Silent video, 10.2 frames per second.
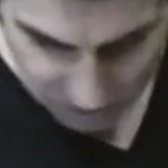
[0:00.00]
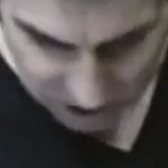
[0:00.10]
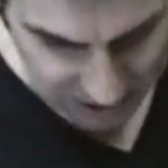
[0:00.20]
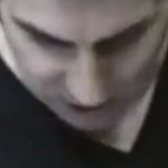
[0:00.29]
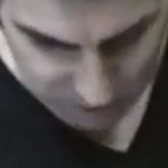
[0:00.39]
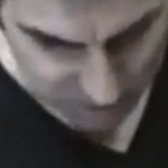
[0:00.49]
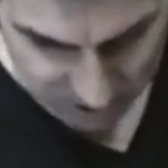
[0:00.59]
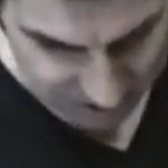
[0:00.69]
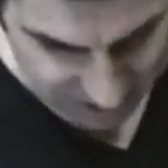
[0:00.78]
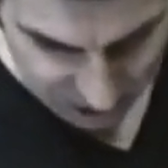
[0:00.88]
I can't
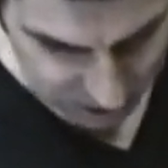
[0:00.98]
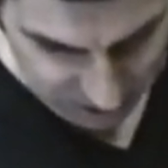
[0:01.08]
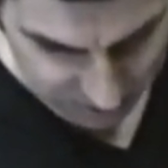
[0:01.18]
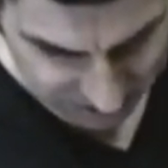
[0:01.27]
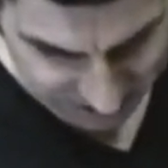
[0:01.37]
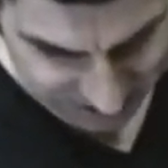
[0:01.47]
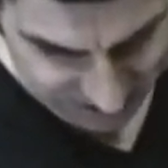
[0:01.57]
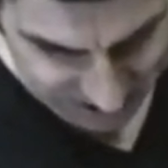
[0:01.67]
remember the acronym again,